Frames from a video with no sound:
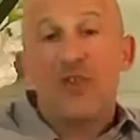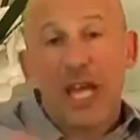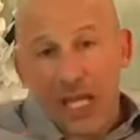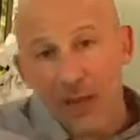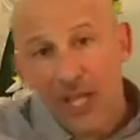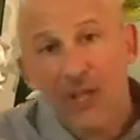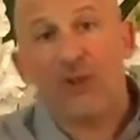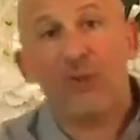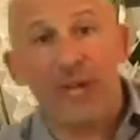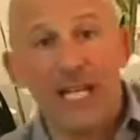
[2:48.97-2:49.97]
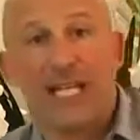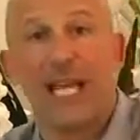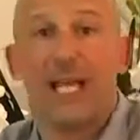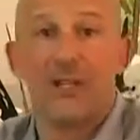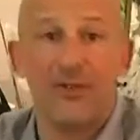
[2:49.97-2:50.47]
Taking these three
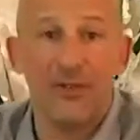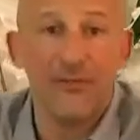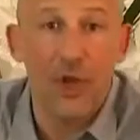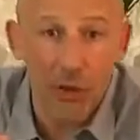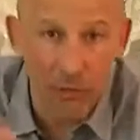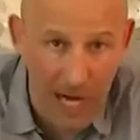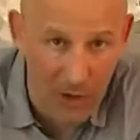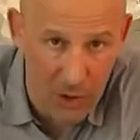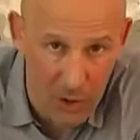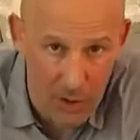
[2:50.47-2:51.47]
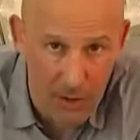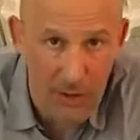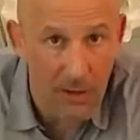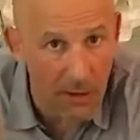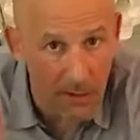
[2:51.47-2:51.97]
indicators of direction,
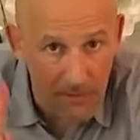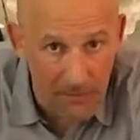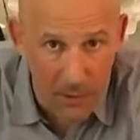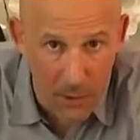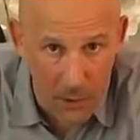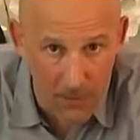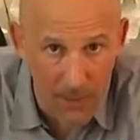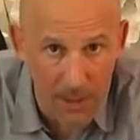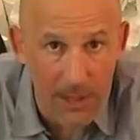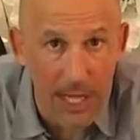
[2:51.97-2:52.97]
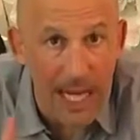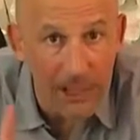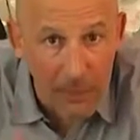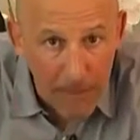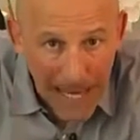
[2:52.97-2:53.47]
volume,
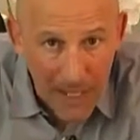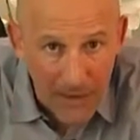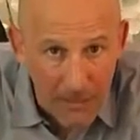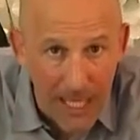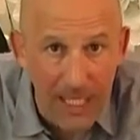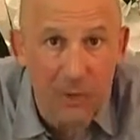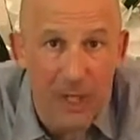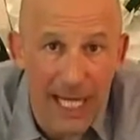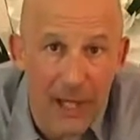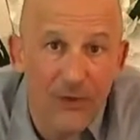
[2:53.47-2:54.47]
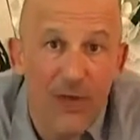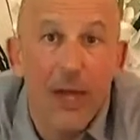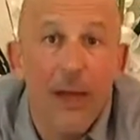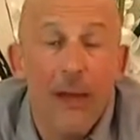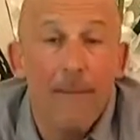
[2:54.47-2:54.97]
and momentum into account,
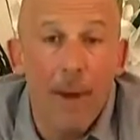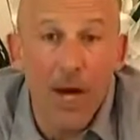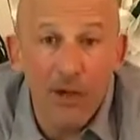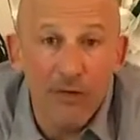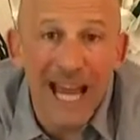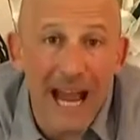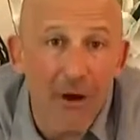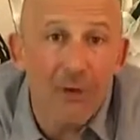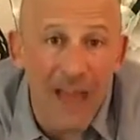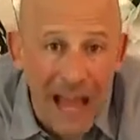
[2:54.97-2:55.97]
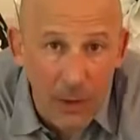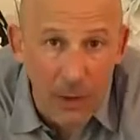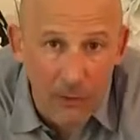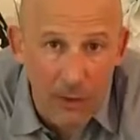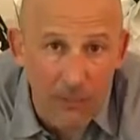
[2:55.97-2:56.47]
Binary Arrow's
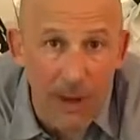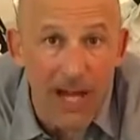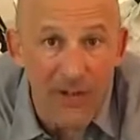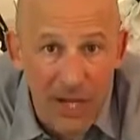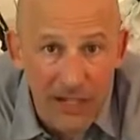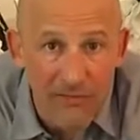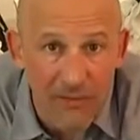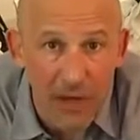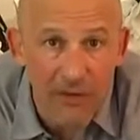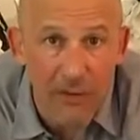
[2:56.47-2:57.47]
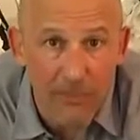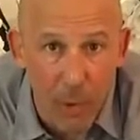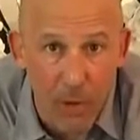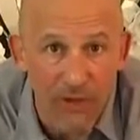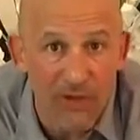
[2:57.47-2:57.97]
algorithm identifies the
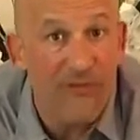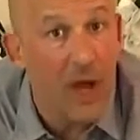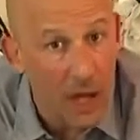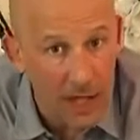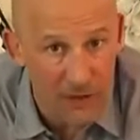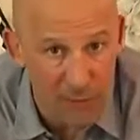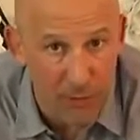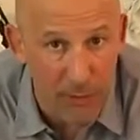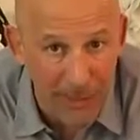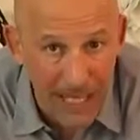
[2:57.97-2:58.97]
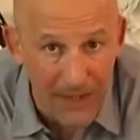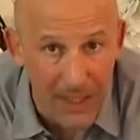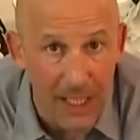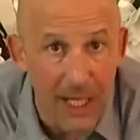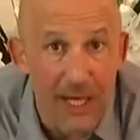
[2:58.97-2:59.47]
points of highest
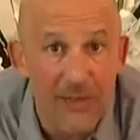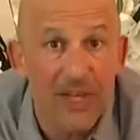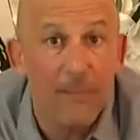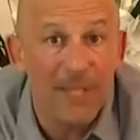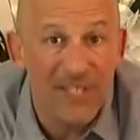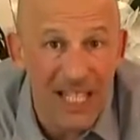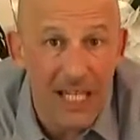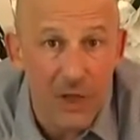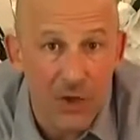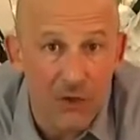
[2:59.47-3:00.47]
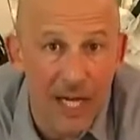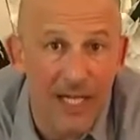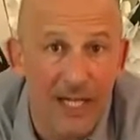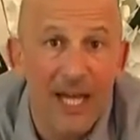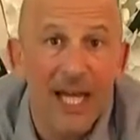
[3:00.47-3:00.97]
probability that a particular
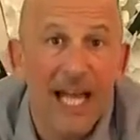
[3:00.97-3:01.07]
trend